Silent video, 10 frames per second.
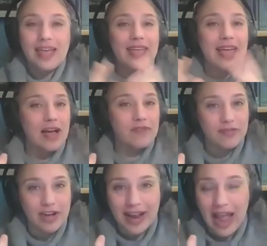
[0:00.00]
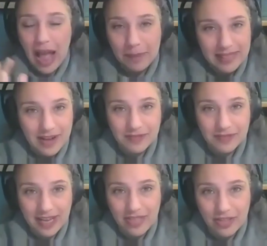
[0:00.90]
They have a very happy life
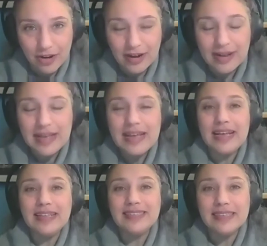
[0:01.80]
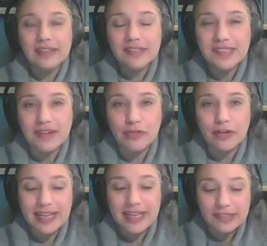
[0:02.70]
together until
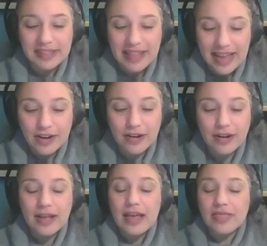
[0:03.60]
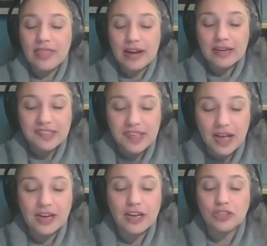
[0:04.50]
several years later, their
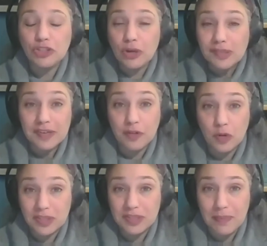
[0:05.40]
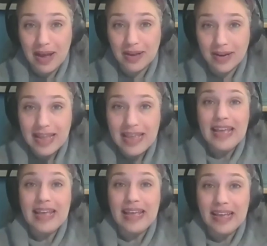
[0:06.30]
son, Joseph Gutmann,
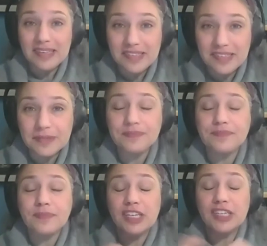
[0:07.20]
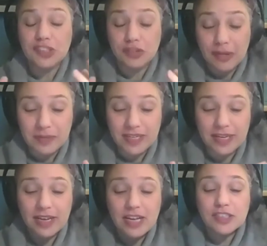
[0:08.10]
is
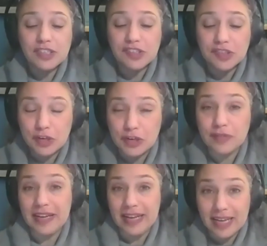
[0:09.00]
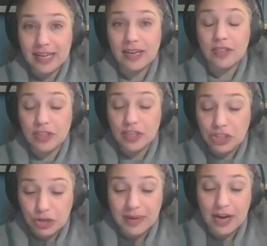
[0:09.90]
conscripted to serve in the
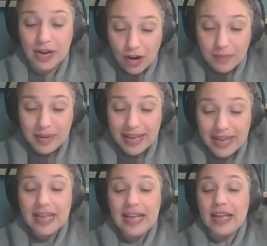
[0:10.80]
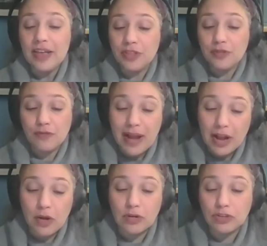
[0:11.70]
German army in the
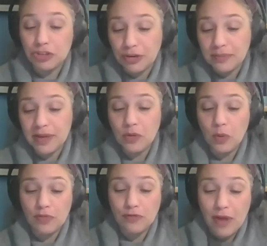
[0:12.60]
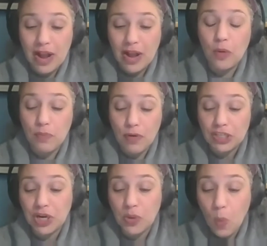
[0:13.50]
Franco-German or
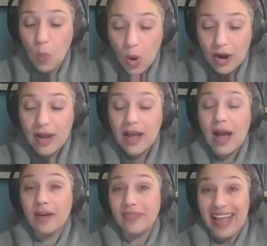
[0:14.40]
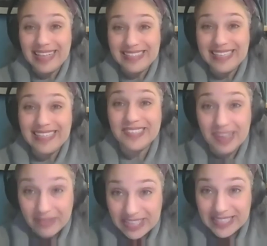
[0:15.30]
Franco-Prussian War of
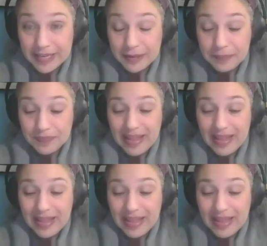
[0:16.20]
1870.